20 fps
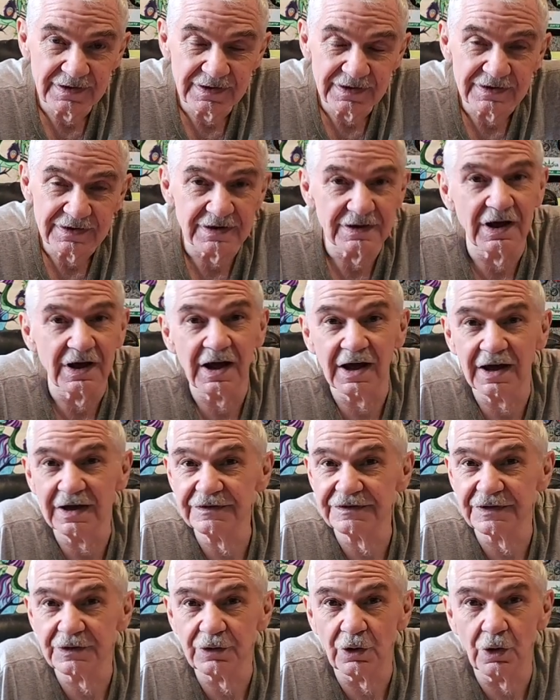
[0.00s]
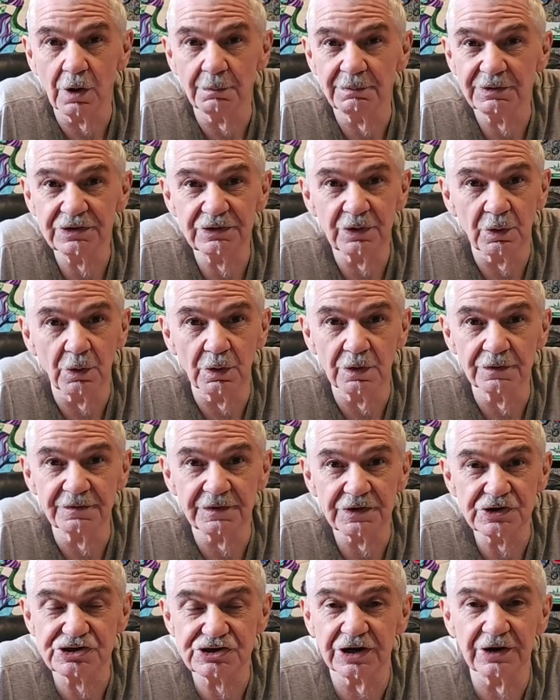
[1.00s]
The lies had all been told
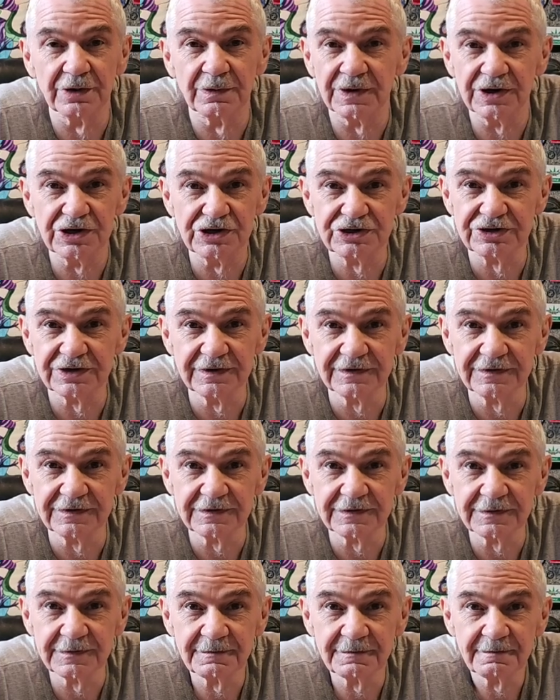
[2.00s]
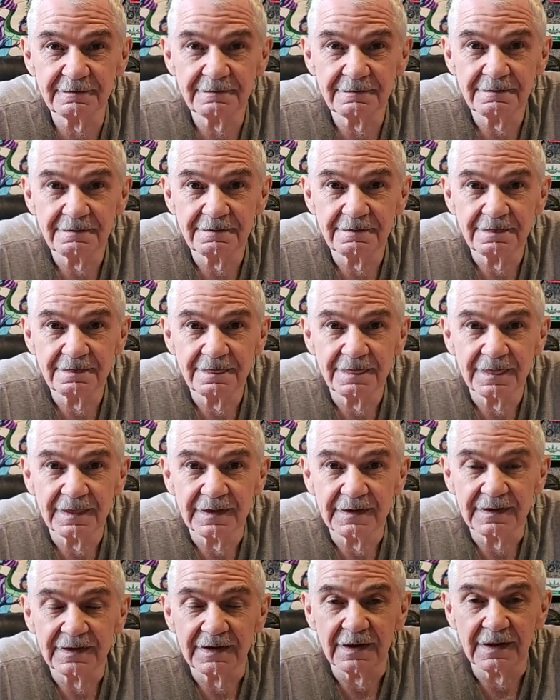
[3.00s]
for generations,
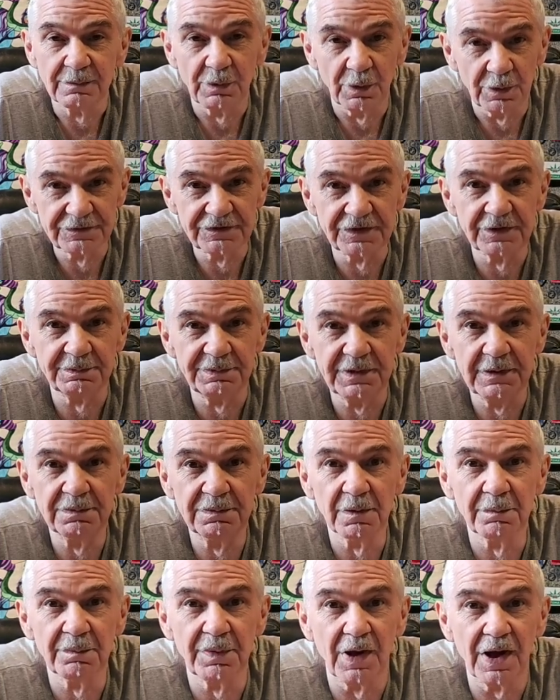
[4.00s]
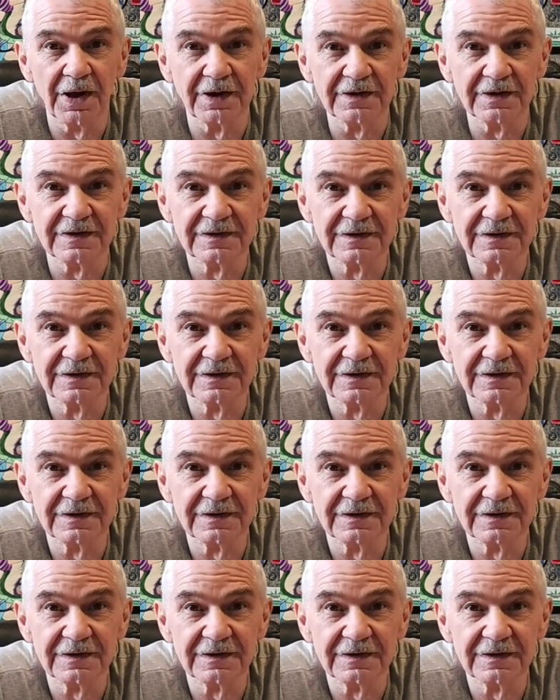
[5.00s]
and most of the people bought it.